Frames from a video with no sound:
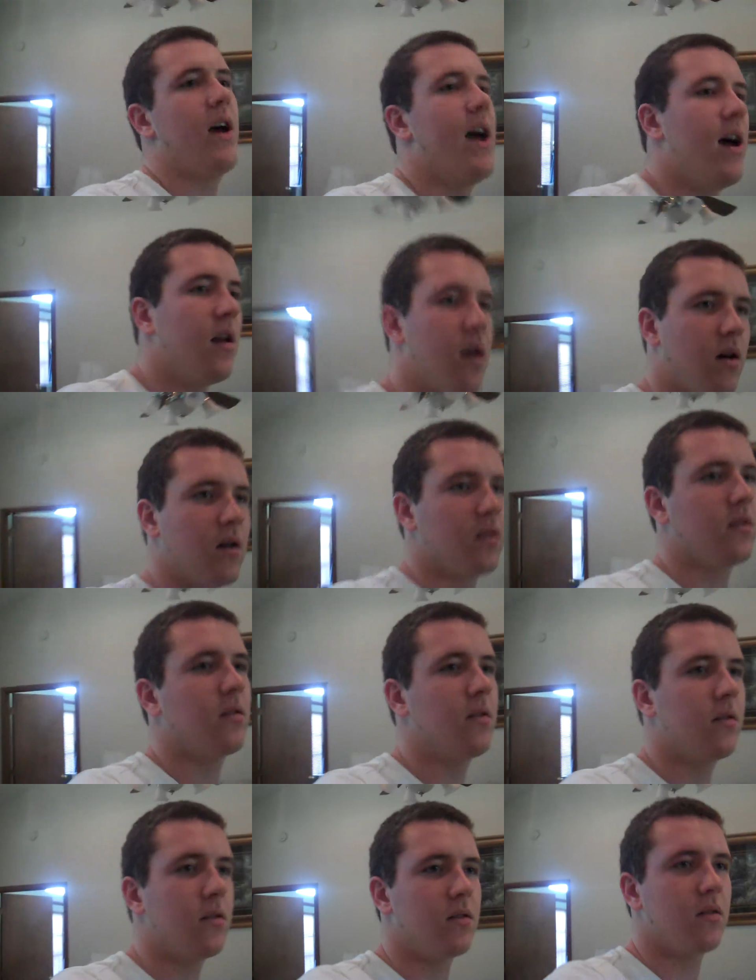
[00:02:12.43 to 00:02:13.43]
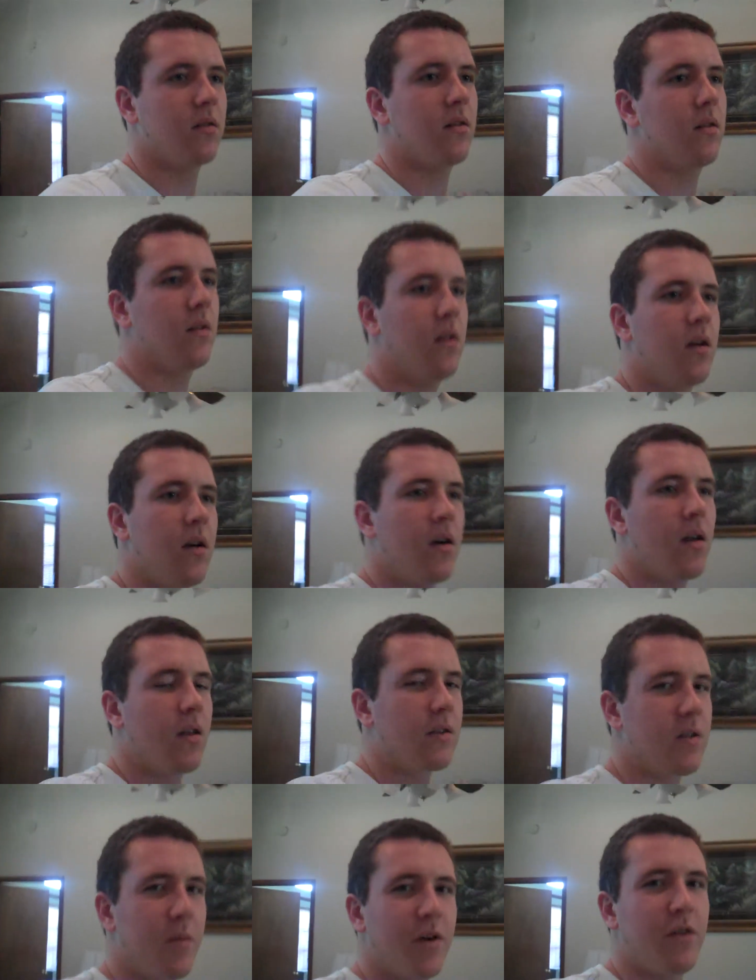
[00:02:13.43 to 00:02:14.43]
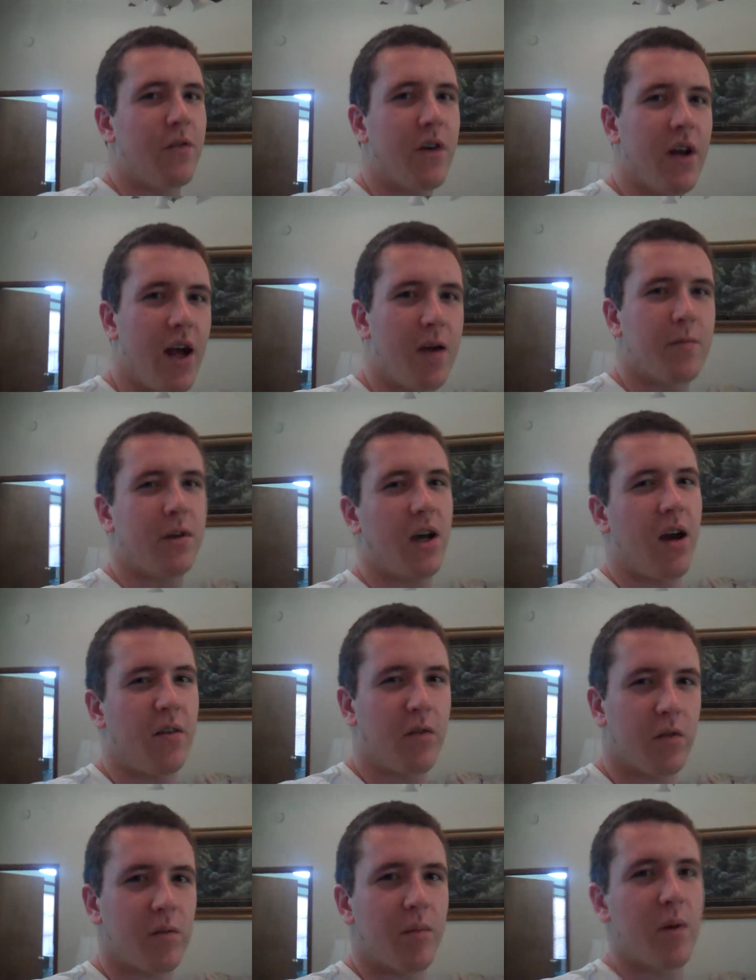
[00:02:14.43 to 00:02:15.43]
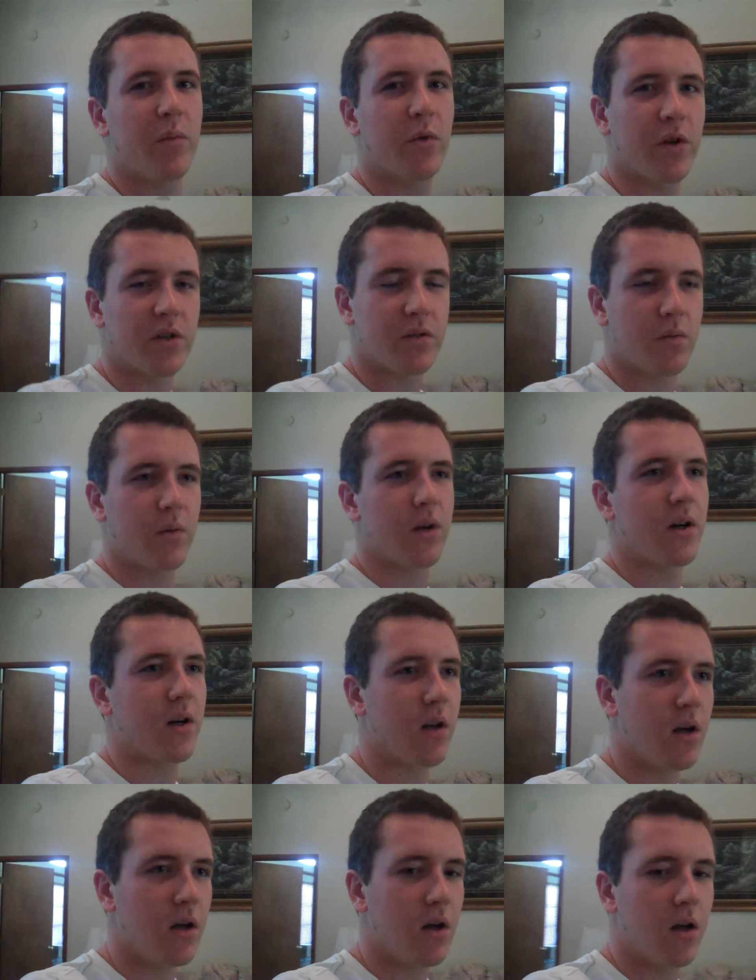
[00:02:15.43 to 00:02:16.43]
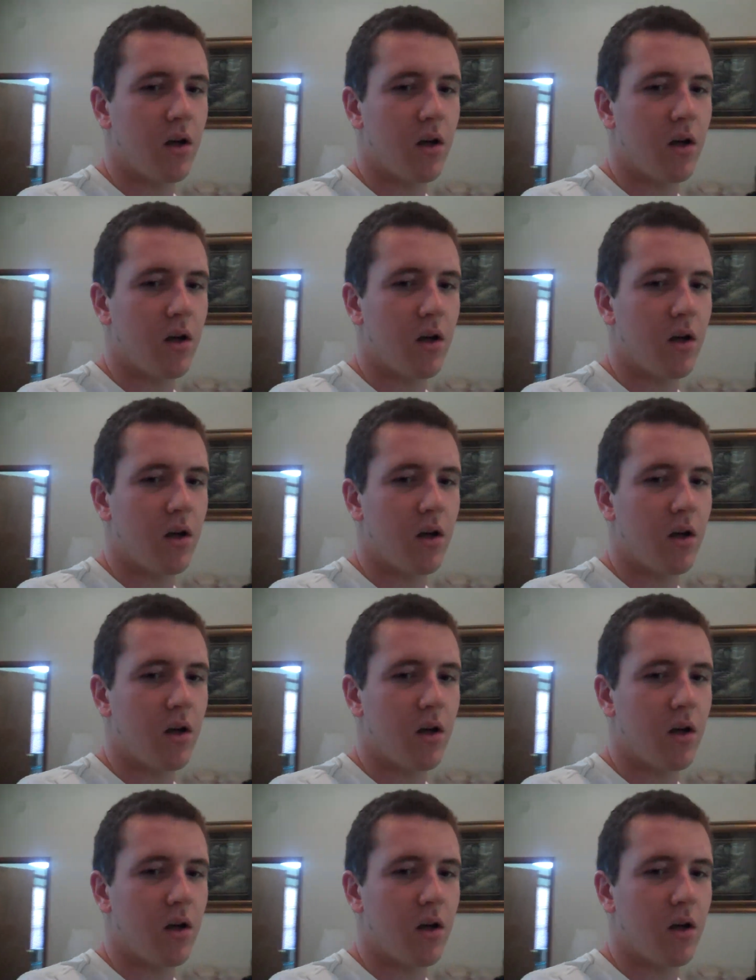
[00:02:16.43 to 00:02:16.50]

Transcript: Hannah. So many different names I have to remember. It's weird.